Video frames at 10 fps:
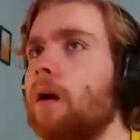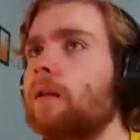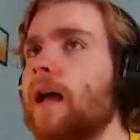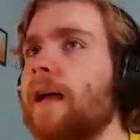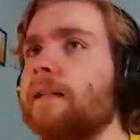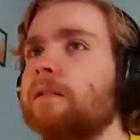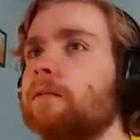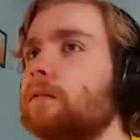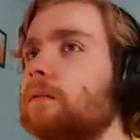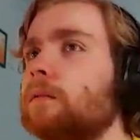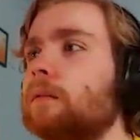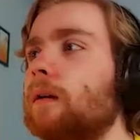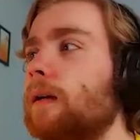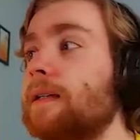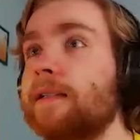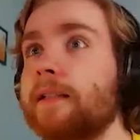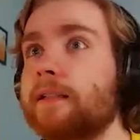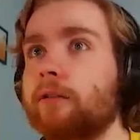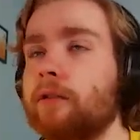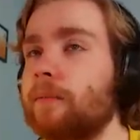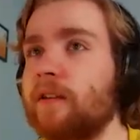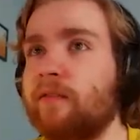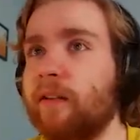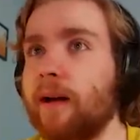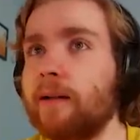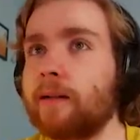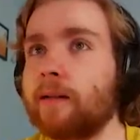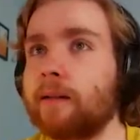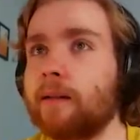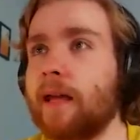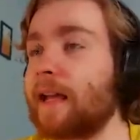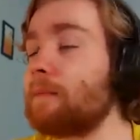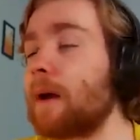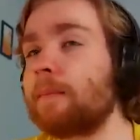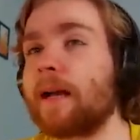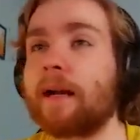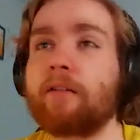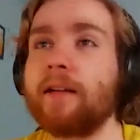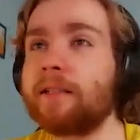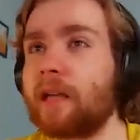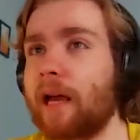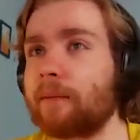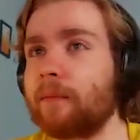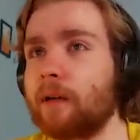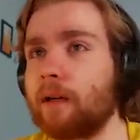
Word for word: Like, he's extremely fun. Like, I'm having a great time.